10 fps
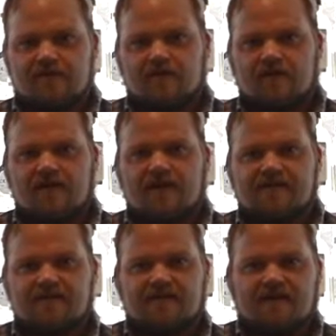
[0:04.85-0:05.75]
for our
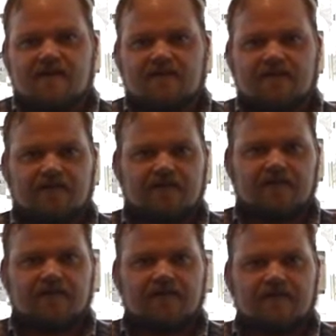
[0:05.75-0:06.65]
classic cocktail
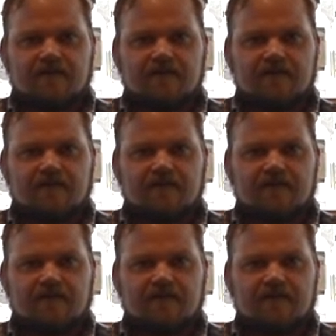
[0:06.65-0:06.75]
series.